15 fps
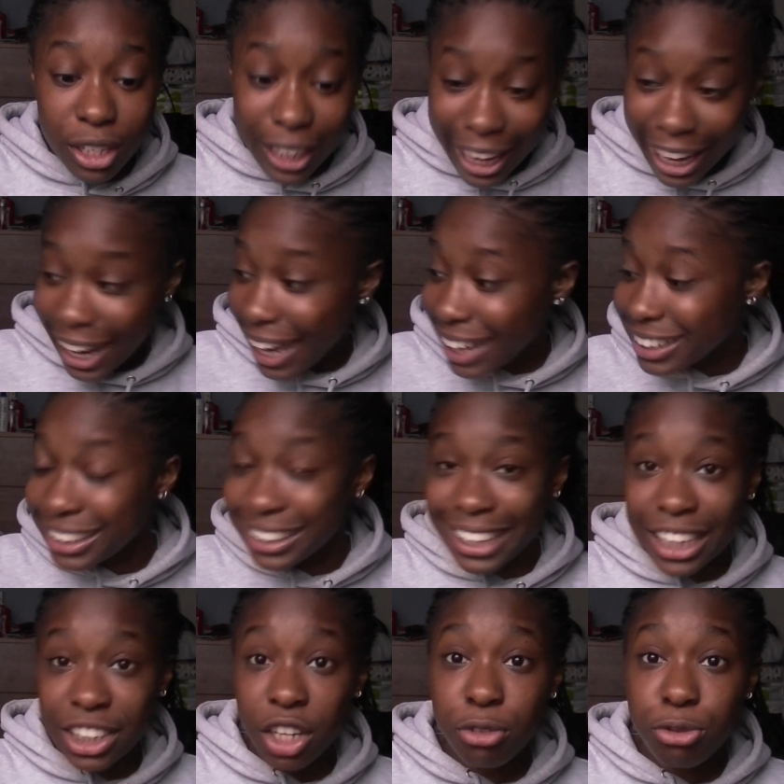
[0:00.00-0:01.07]
collected
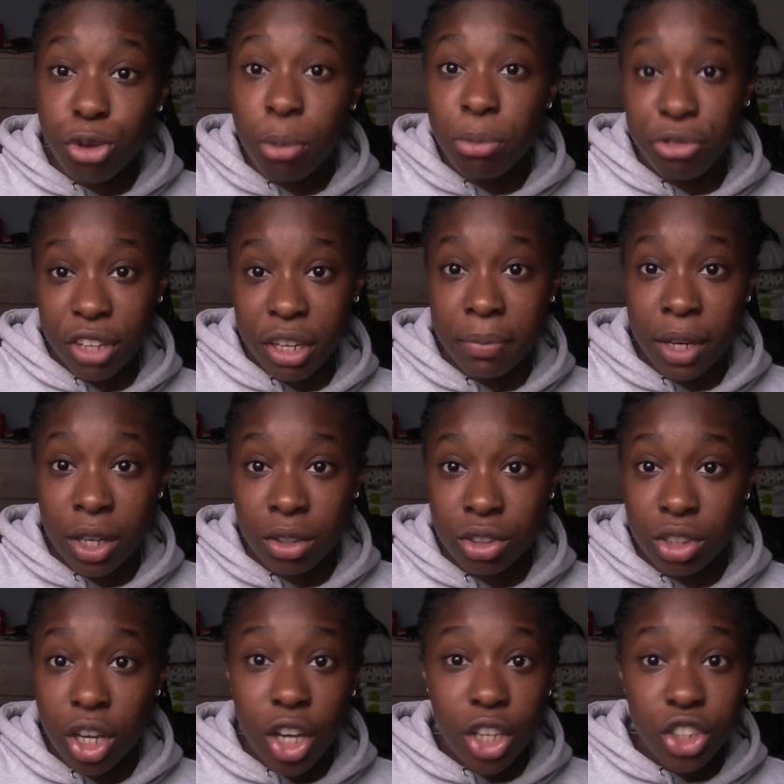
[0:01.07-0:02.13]
data from
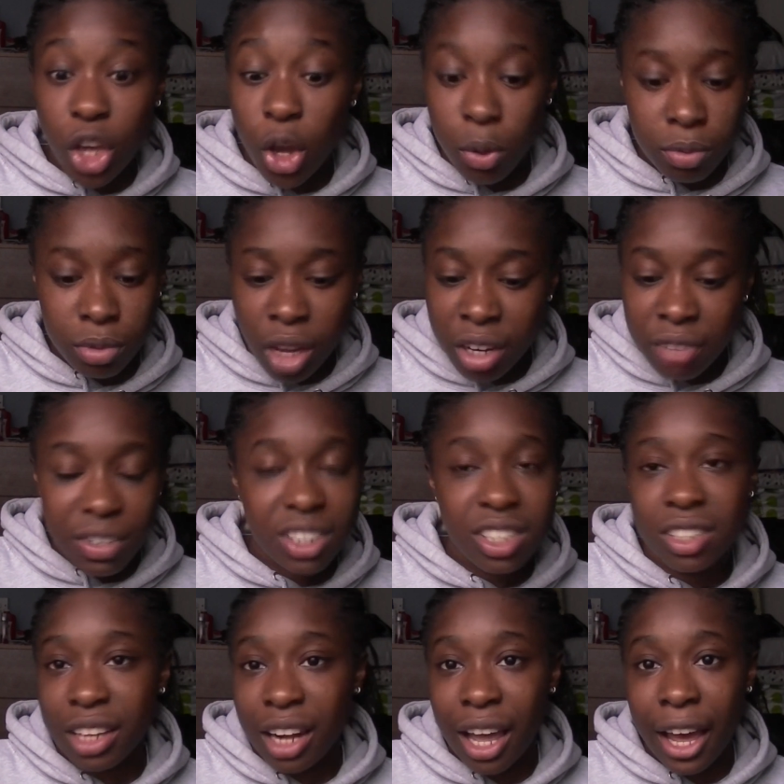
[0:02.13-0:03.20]
females, so none of this
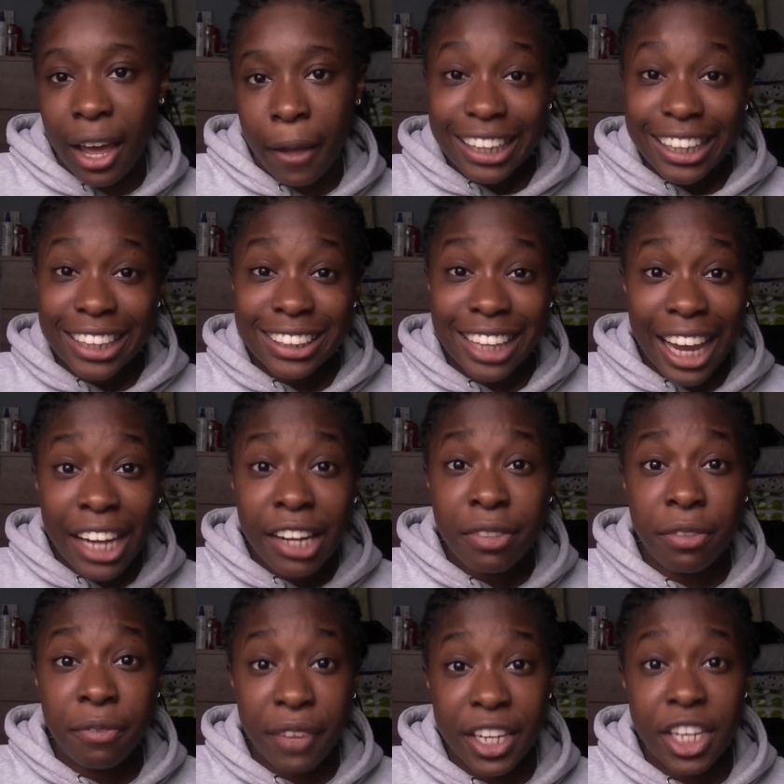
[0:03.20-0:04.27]
is a lie. That's the end
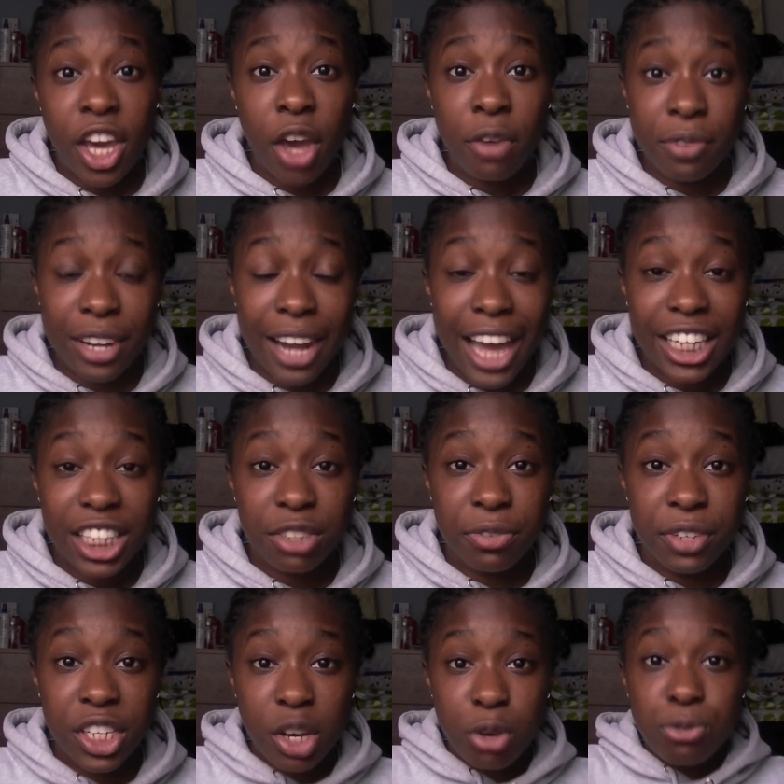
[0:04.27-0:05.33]
of the video. If you like this
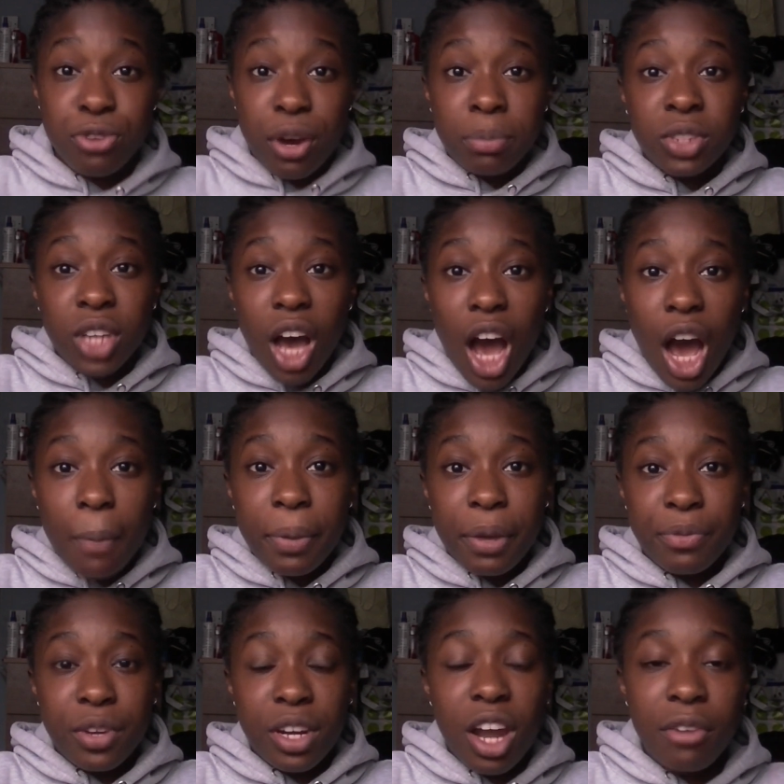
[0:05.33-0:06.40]
video, thumbs it up.
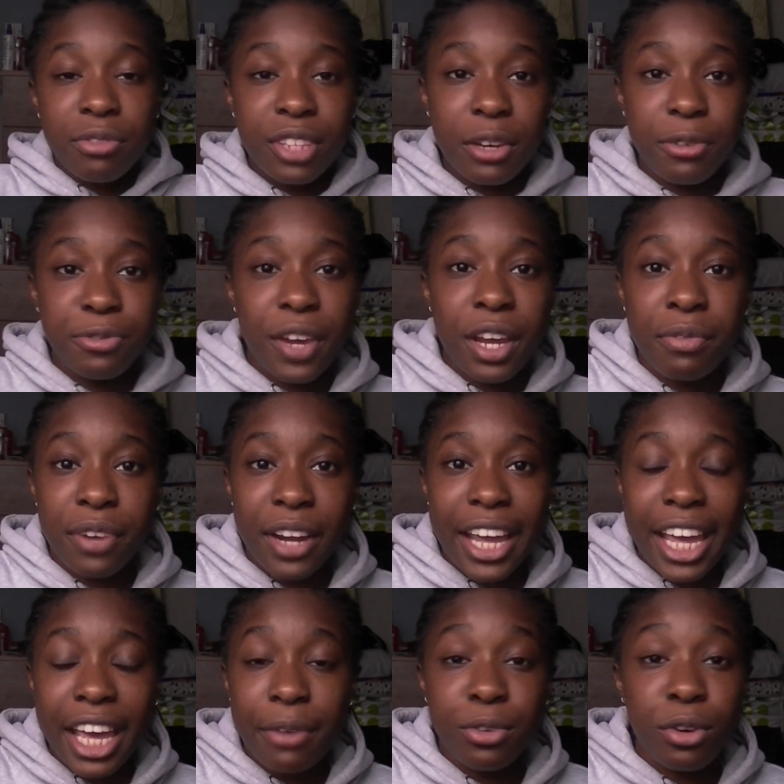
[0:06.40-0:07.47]
If you loved it, favorite
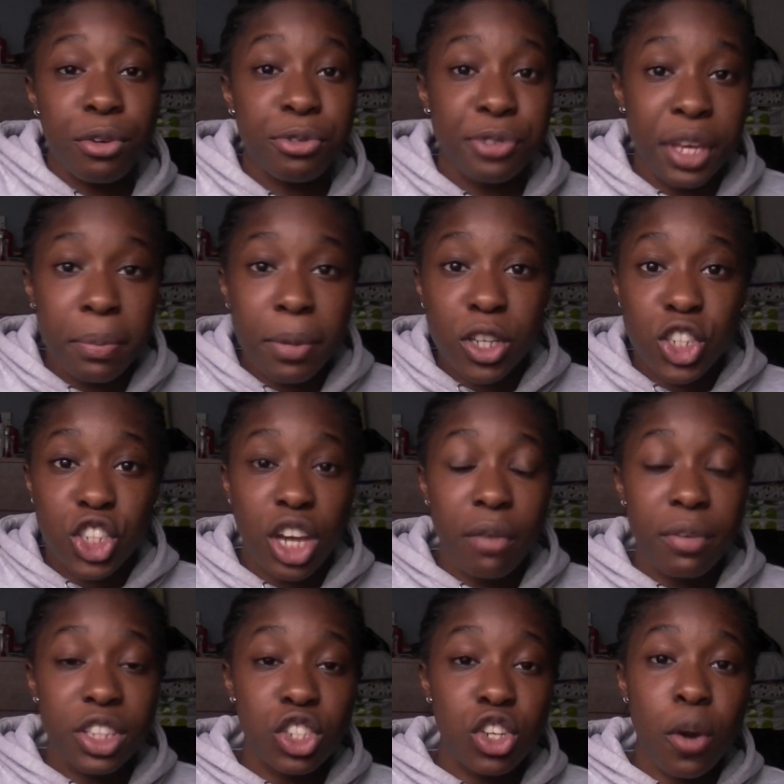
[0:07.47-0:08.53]
it. If you're female,
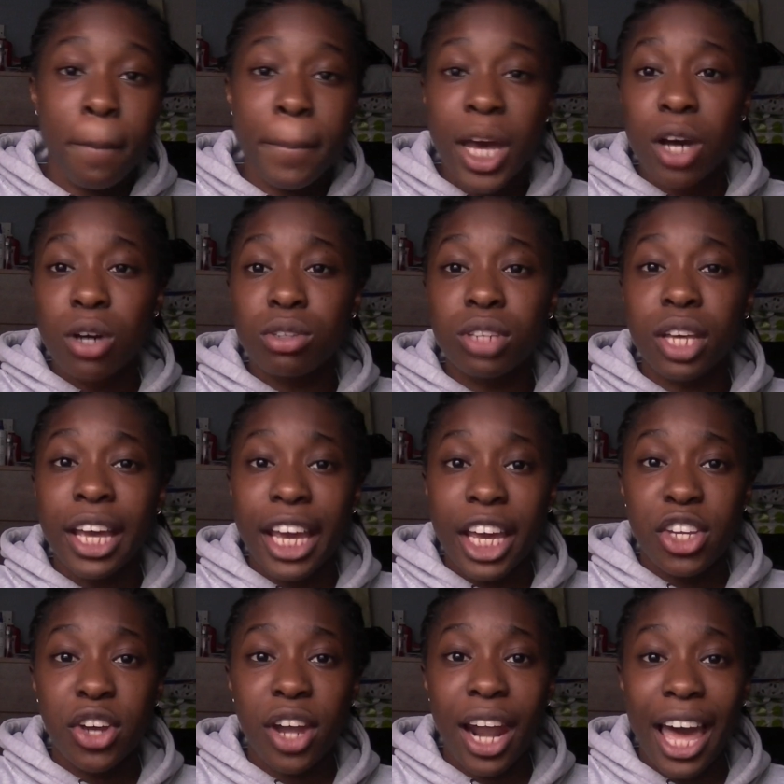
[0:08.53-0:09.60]
share it to your males
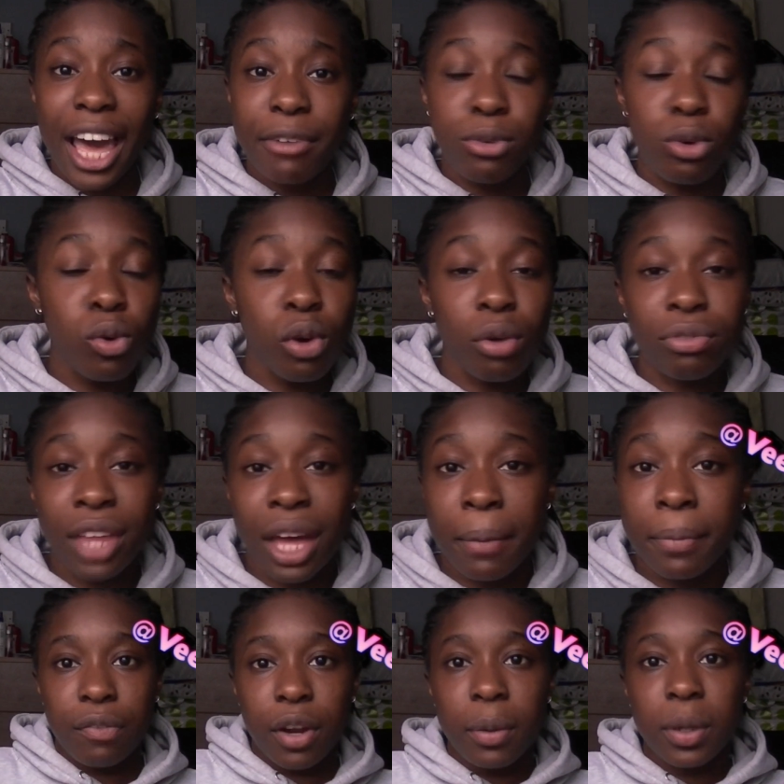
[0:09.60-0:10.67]
in your life, all of
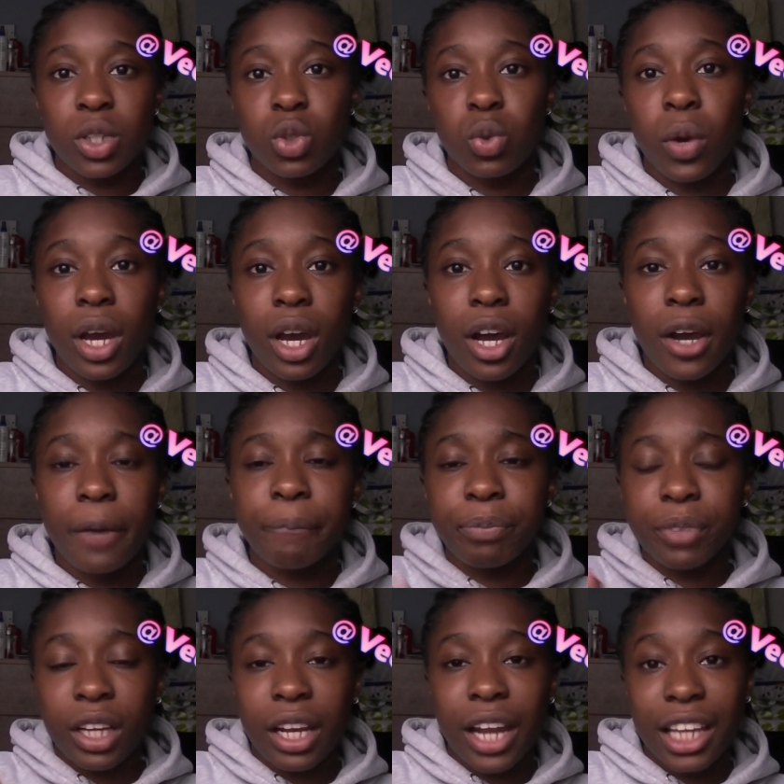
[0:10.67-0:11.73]
them. Follow me on Twitter,
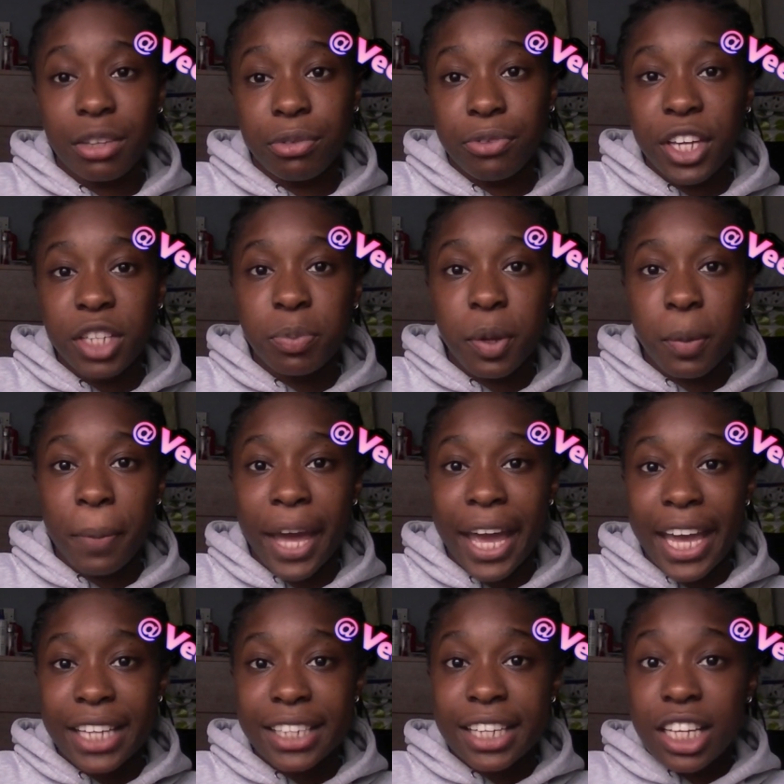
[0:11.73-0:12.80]
like the Facebook
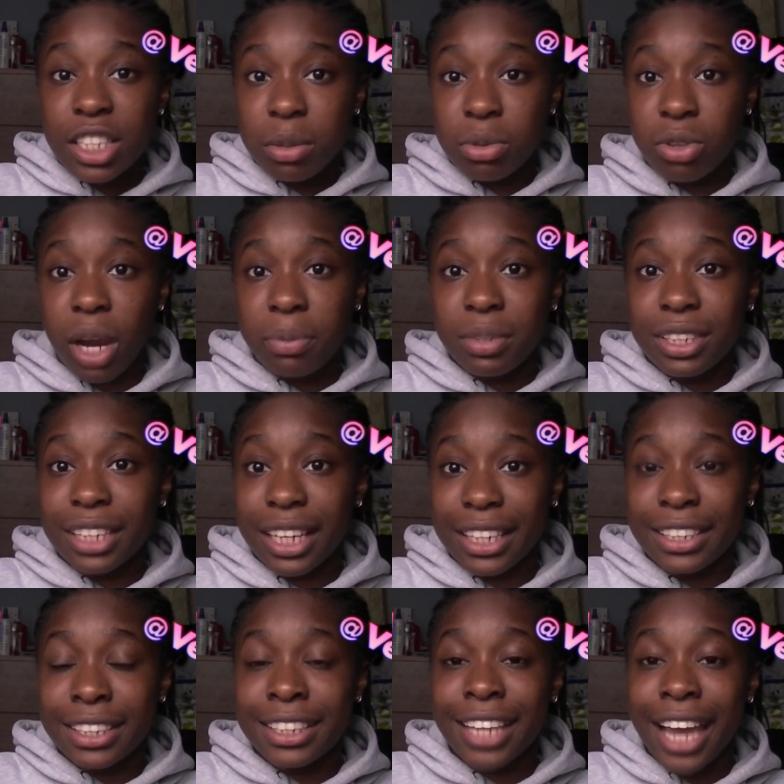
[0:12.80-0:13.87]
page, subscribe to the
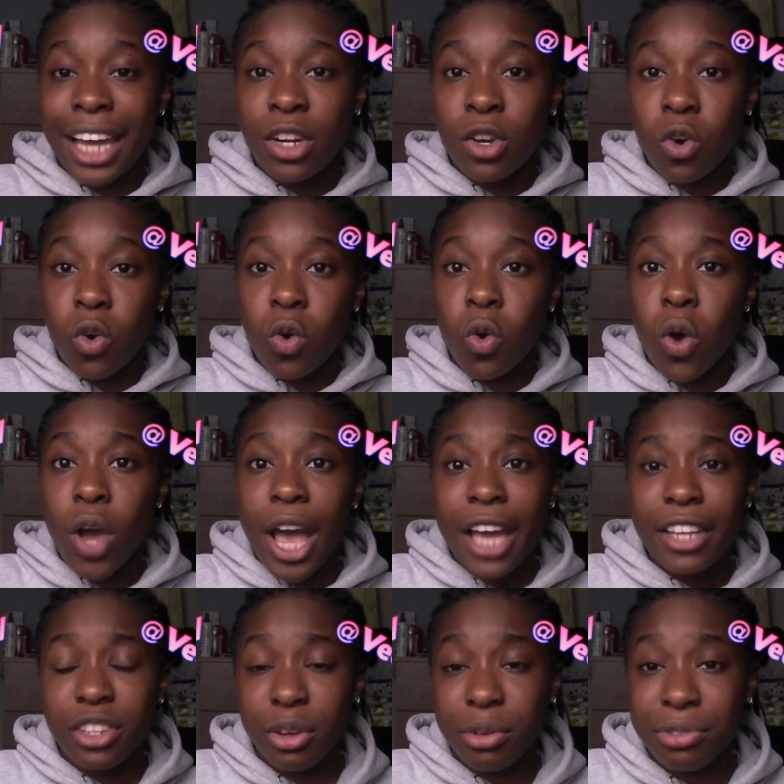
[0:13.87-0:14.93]
second channel.
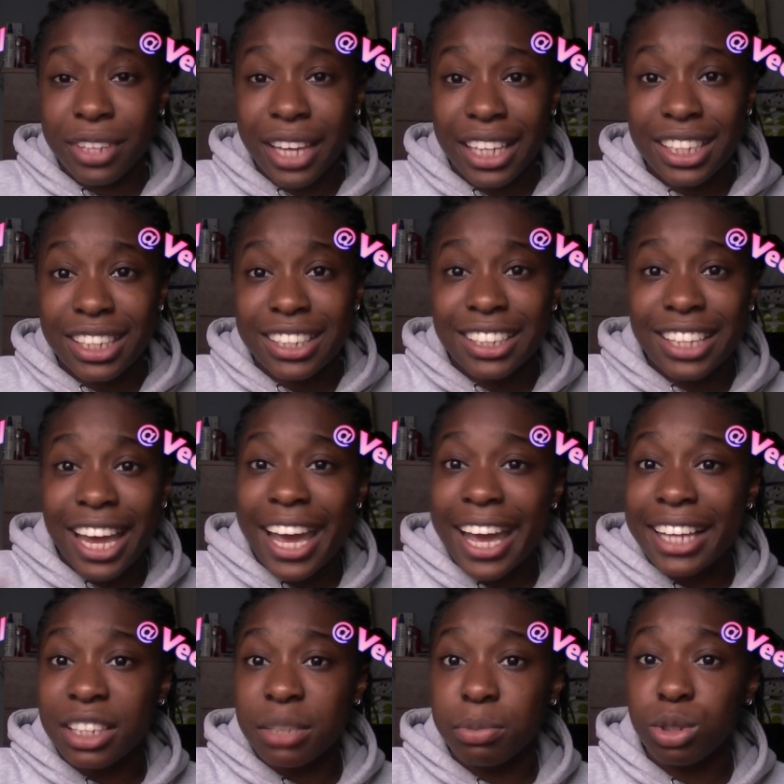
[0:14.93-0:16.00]
Don't forget to share
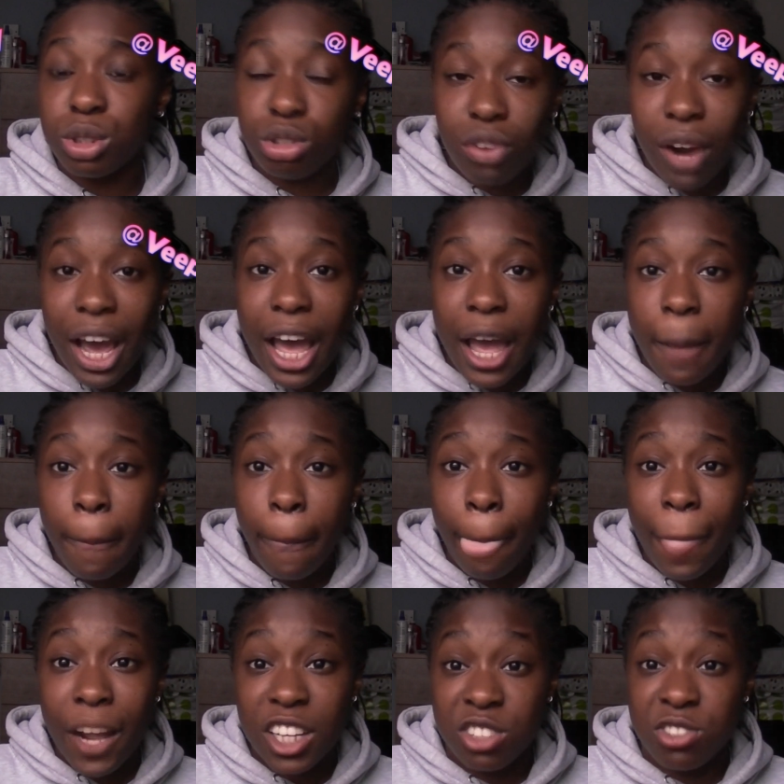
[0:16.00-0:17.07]
and subscribe.
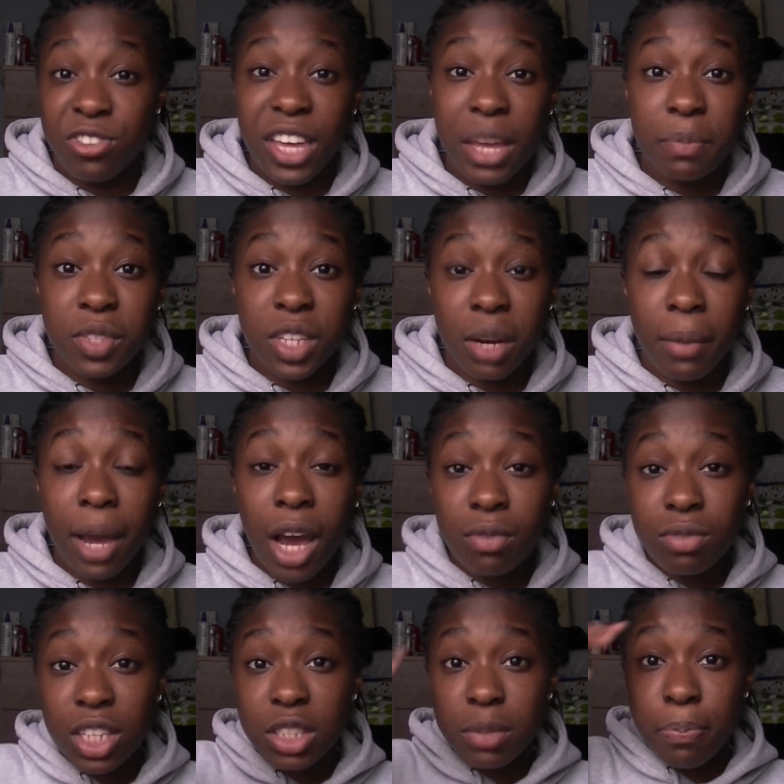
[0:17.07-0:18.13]
It's Veeps, and I'm
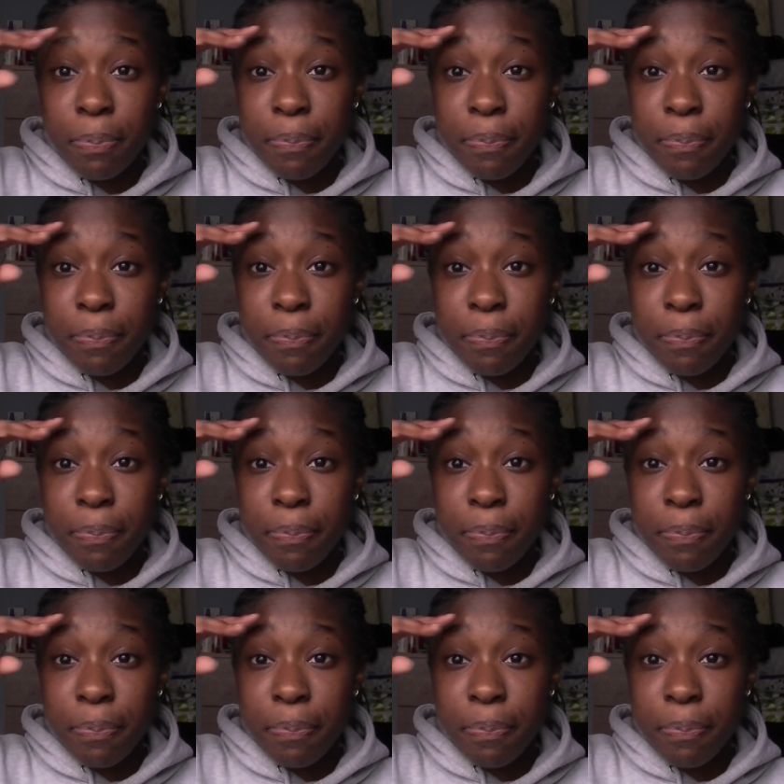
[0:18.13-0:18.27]
out this